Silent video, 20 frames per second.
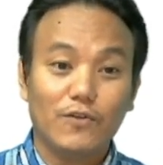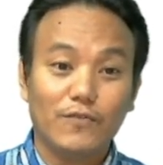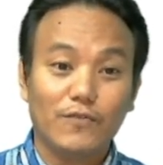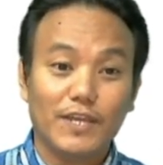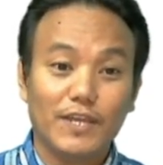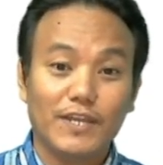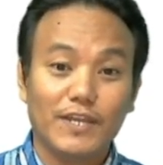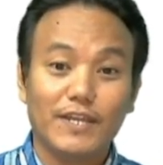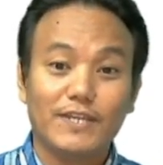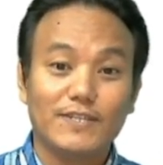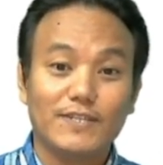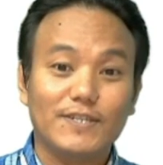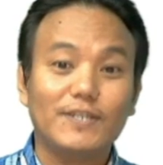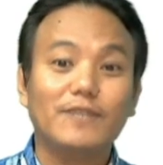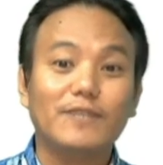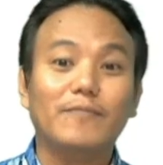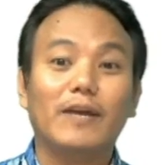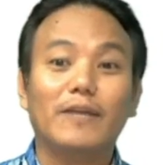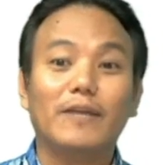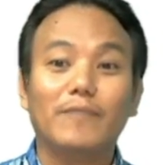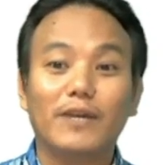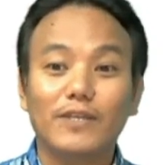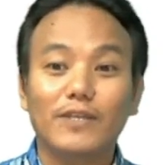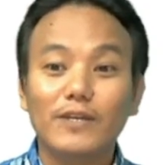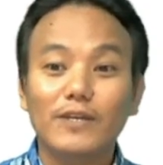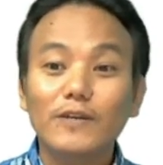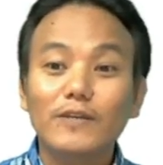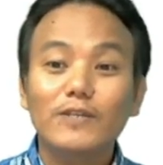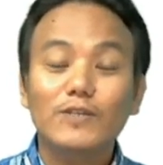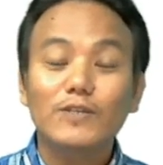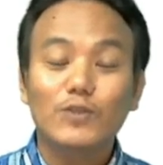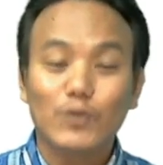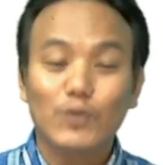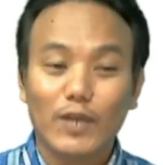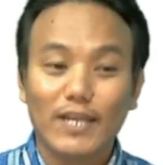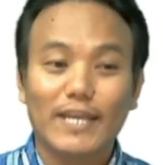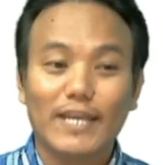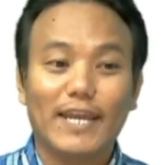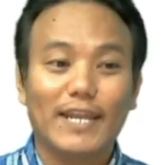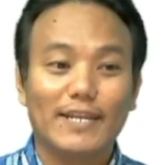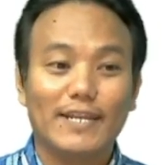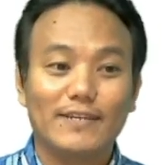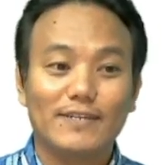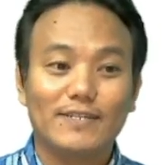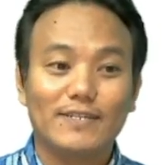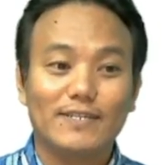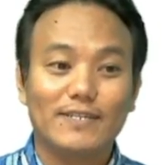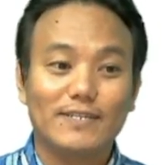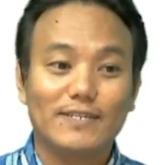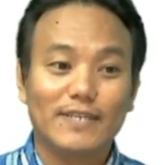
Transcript: an area is determined by the soil characteristics,